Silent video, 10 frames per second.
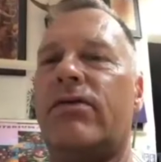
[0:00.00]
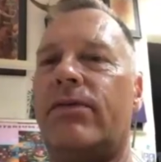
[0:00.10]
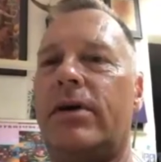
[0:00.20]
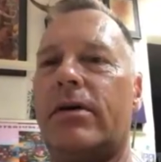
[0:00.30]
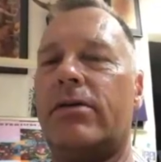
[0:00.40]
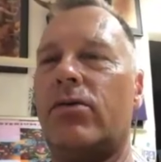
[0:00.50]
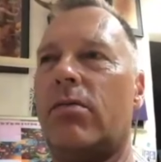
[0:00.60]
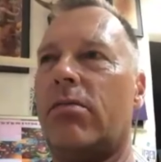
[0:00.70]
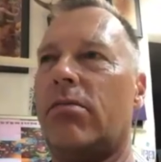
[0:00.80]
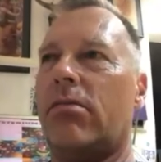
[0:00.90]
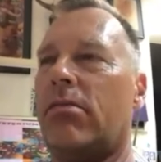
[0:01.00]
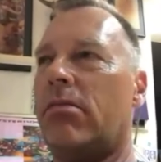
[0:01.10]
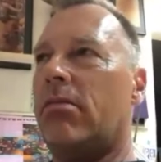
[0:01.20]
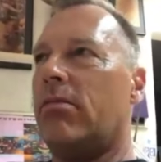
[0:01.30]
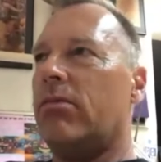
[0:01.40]
into fear to mm,
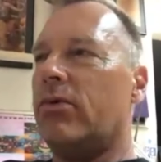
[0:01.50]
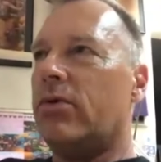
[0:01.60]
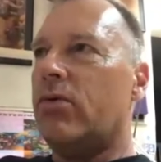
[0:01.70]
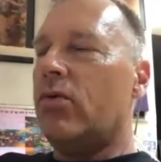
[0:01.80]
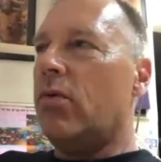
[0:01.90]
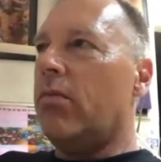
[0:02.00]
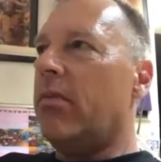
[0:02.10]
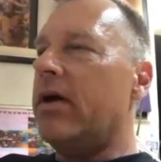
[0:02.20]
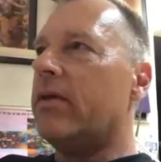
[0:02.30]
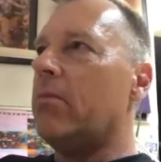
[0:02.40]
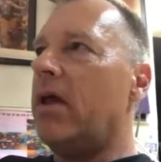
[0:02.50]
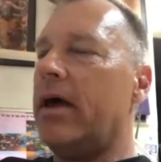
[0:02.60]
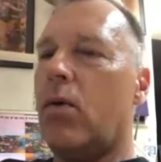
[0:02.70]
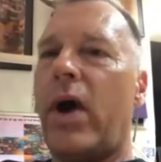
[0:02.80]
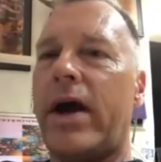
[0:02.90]
mm, to make them
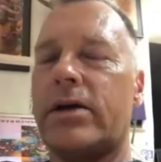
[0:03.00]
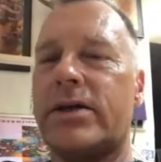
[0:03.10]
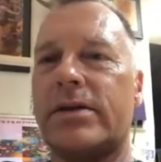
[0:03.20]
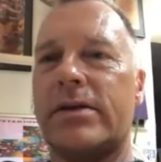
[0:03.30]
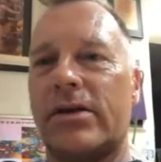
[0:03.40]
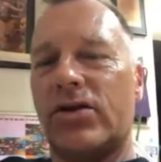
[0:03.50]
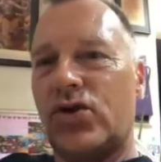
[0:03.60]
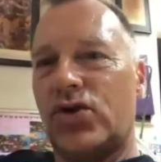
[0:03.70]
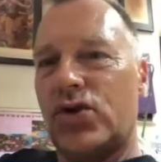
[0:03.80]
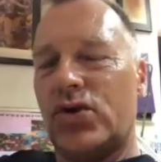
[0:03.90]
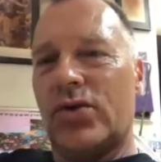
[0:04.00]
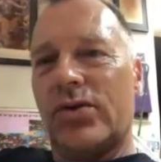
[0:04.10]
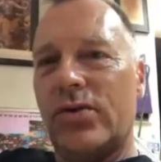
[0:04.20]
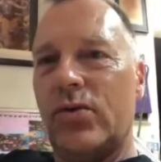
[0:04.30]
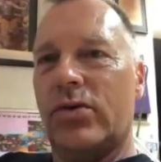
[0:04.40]
like wax.
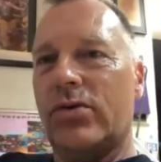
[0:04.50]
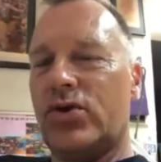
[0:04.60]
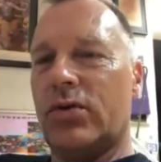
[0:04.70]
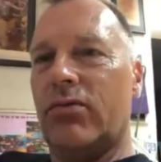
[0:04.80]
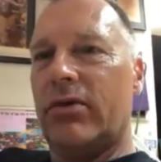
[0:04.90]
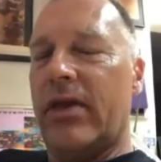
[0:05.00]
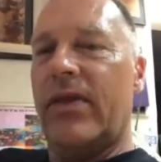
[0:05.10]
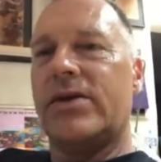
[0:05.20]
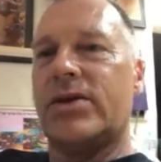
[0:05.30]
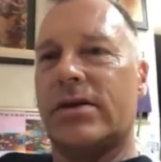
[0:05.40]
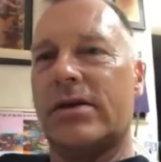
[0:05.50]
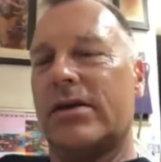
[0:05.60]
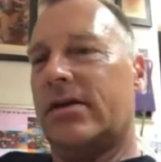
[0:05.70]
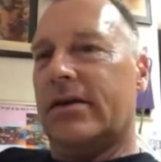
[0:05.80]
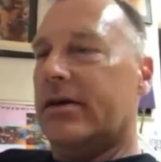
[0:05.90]
You yeah. should look at this.
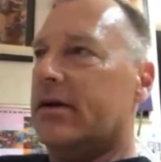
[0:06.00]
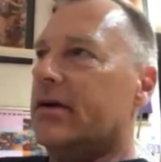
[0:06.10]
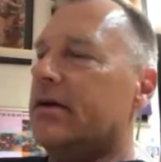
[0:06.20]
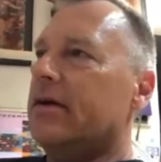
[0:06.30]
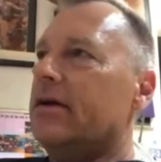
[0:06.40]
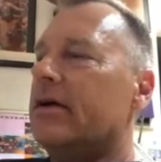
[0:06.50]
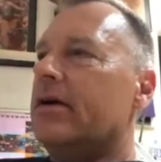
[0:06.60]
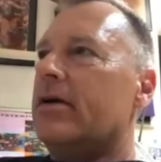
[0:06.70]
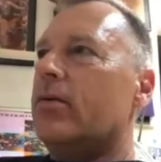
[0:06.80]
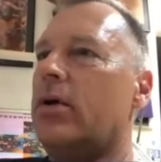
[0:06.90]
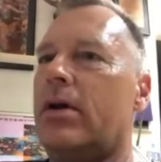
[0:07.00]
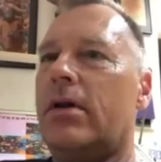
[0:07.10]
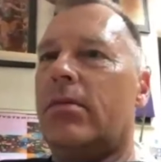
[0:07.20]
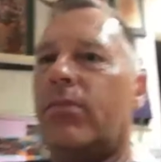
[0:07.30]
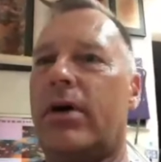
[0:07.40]

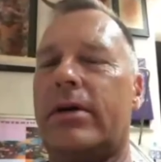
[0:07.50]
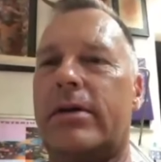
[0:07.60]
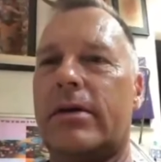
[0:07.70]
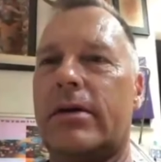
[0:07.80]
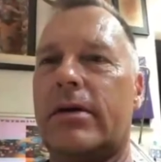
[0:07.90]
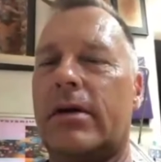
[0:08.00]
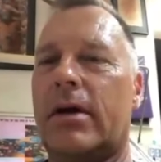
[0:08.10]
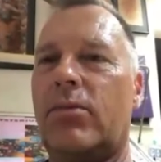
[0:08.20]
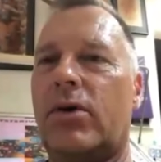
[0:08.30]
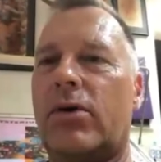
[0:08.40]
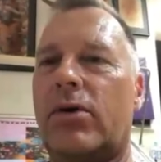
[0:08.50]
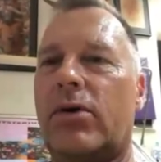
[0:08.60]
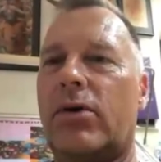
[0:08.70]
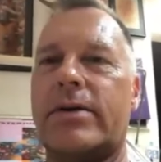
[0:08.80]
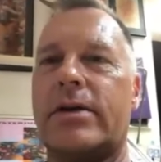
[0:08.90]
Well, but uh, I'm not
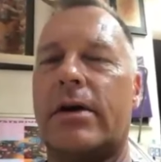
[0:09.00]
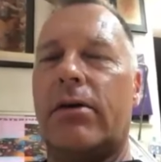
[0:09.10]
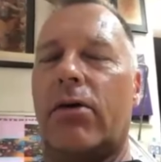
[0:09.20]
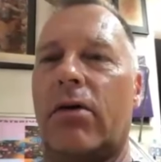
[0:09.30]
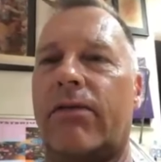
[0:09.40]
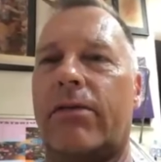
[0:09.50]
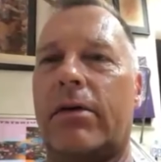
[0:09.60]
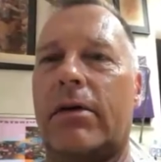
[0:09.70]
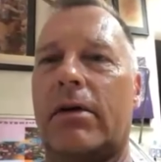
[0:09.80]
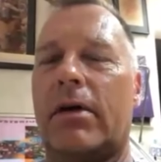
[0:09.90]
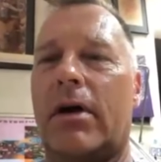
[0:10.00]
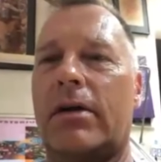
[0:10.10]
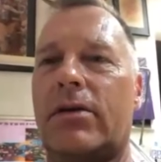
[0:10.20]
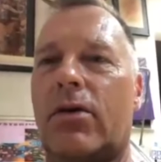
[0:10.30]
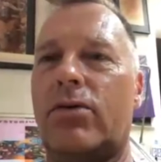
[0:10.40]
of wax. I'm not of
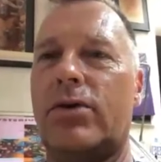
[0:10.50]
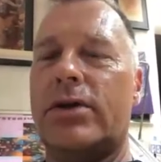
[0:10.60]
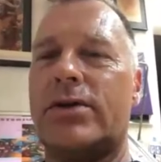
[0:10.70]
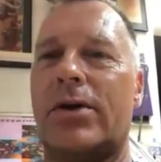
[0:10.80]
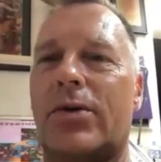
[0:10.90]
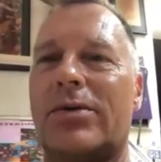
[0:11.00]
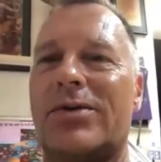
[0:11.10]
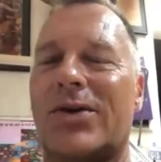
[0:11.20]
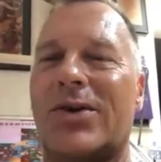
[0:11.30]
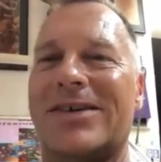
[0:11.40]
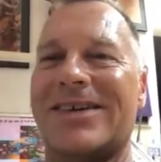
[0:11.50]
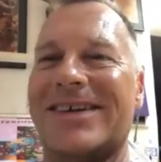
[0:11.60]
hard concrete stone. So.